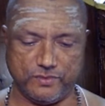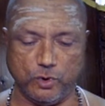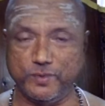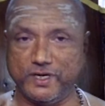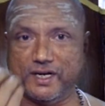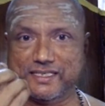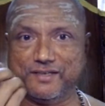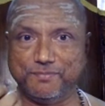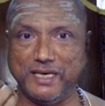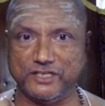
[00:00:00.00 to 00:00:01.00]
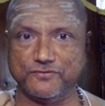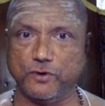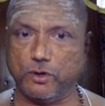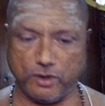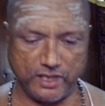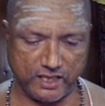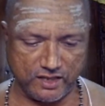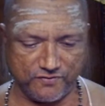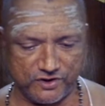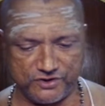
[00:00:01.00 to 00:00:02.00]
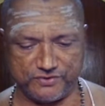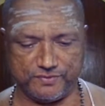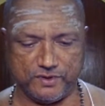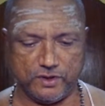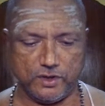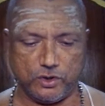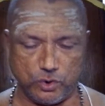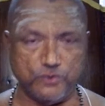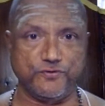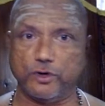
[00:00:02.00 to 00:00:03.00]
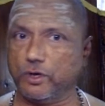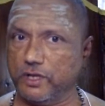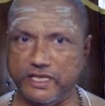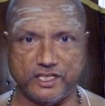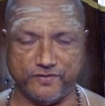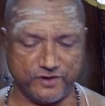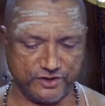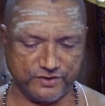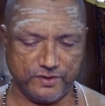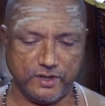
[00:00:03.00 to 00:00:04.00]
Omkara is the base for all the other words, root for all the other words.